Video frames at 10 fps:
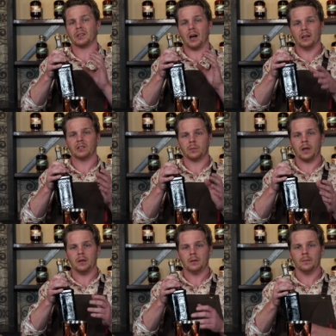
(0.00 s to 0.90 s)

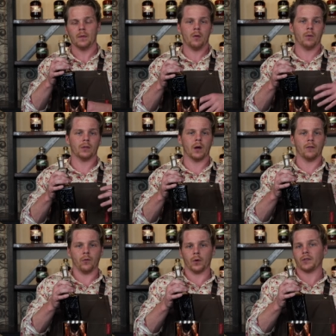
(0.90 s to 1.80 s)
unsweetened, with a
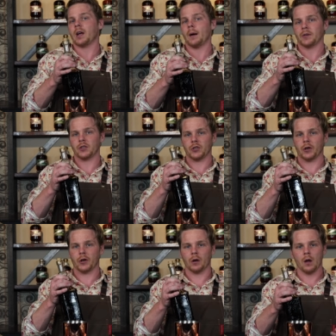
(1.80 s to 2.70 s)
fourth a cup of
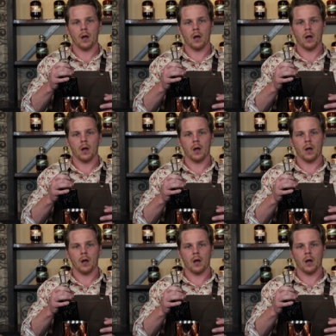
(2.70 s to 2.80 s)
sugar.